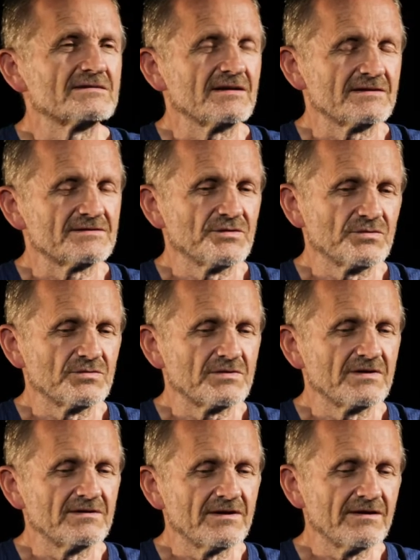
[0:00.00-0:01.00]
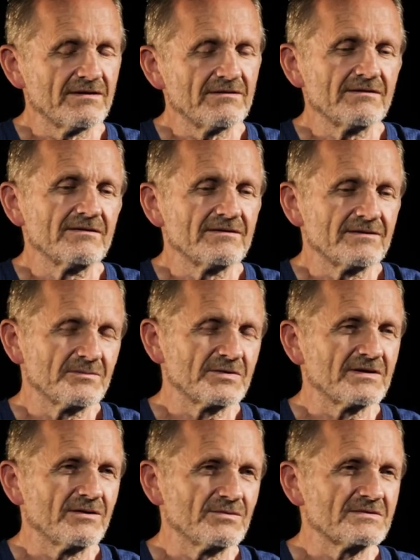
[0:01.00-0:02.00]
as you can hear,
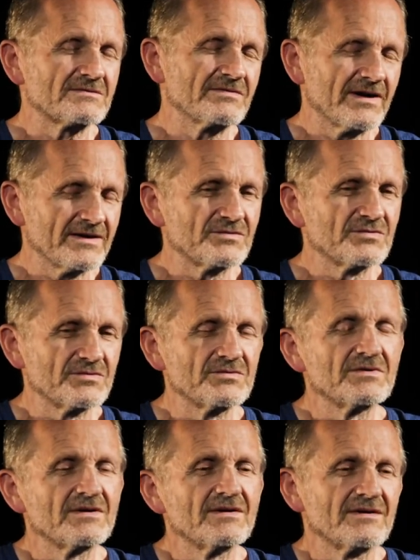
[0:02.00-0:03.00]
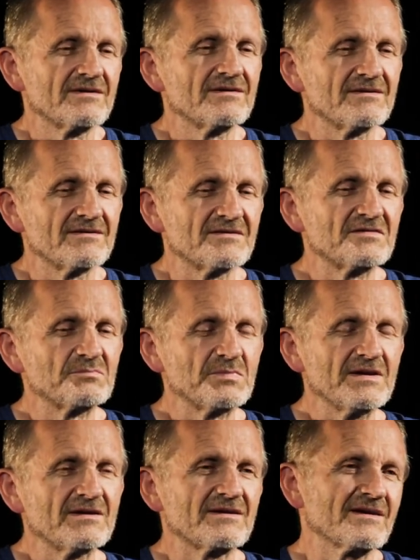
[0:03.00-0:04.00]
but I will try to speak